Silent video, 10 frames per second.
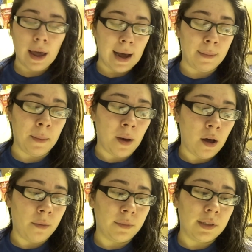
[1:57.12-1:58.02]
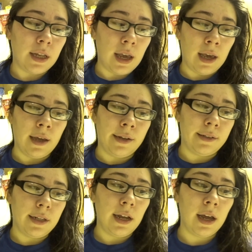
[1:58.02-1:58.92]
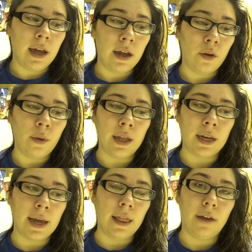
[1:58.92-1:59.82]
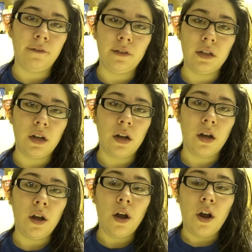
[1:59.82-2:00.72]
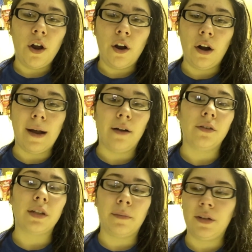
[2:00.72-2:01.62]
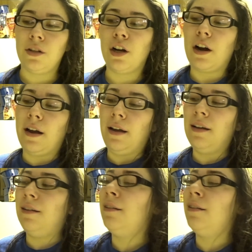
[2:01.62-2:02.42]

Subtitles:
at my mom's, and when I left her house, I'm gonna start crying.